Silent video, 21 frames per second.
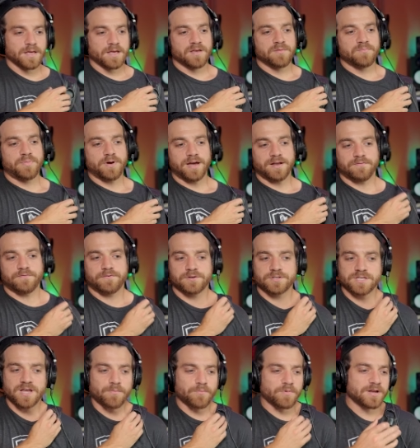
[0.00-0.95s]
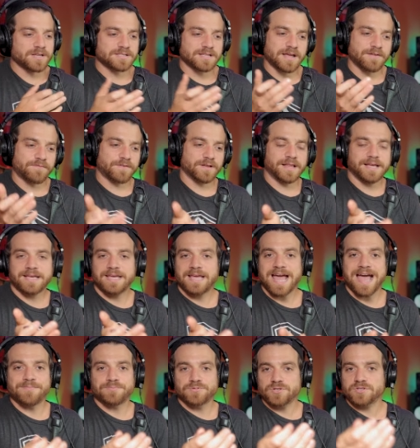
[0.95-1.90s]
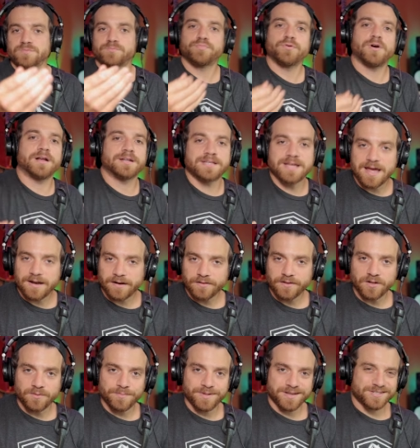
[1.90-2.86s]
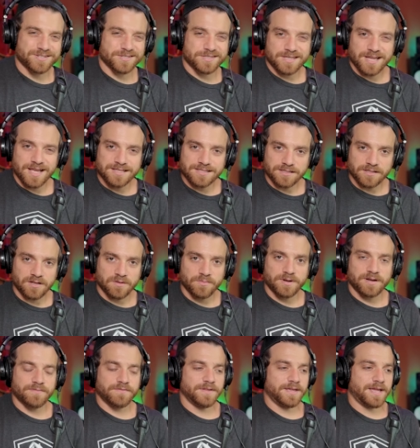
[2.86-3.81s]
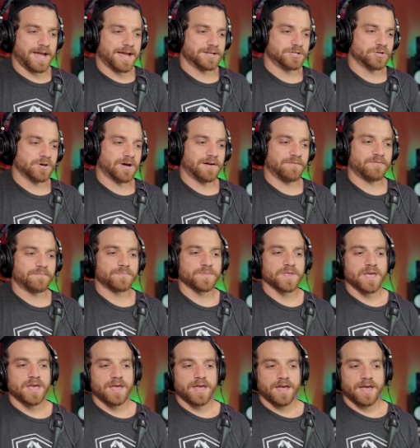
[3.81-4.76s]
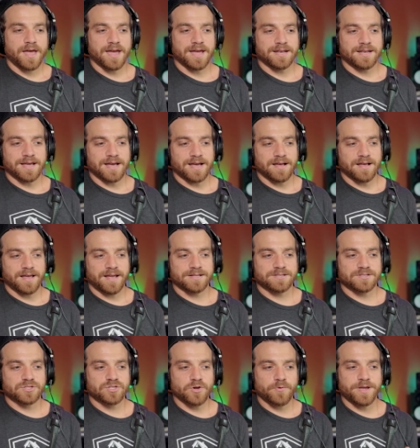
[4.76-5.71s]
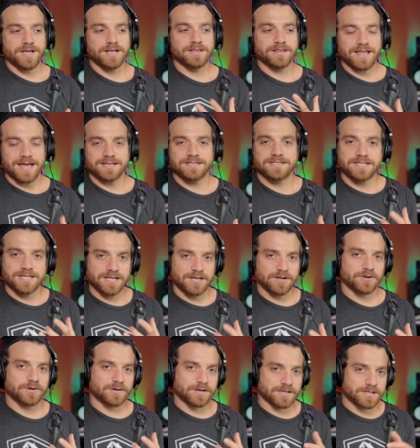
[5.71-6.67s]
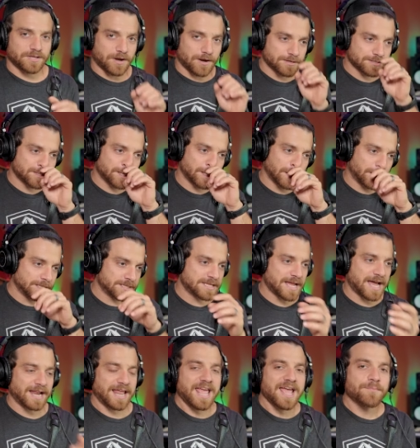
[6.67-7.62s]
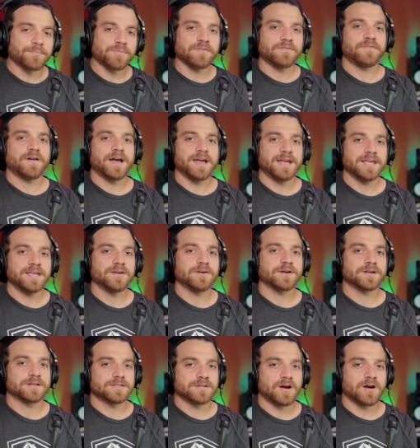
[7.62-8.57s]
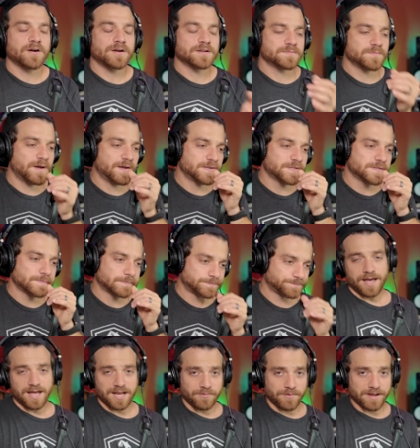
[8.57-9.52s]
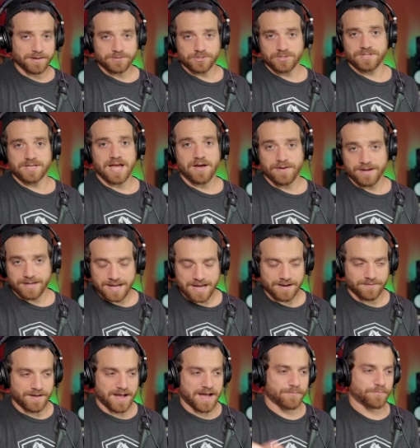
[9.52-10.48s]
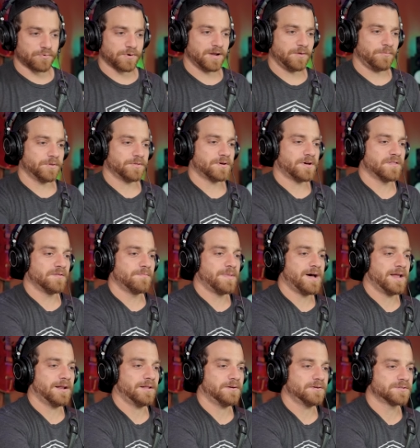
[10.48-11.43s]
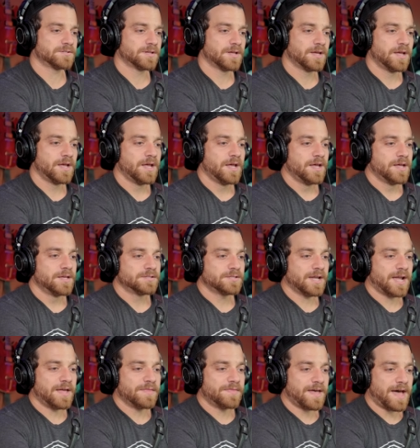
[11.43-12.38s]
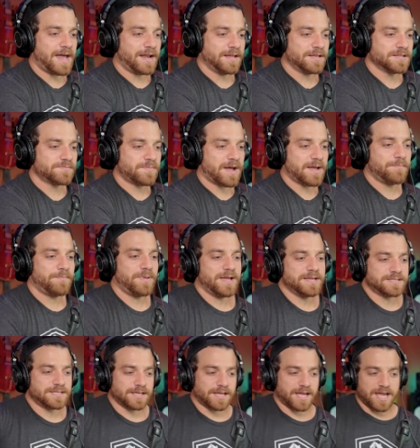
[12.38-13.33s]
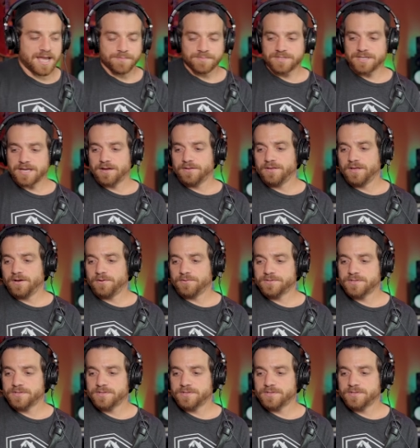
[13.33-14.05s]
But for some reason, I feel like capture's brought down a little bit, just takes a little bit of the edge off. And it's doing less to your guitar signal. It's not amplifying your guitar as much. Anyway, just how I kind of operate with all the modelers. So yeah, that is my basic amp sound though.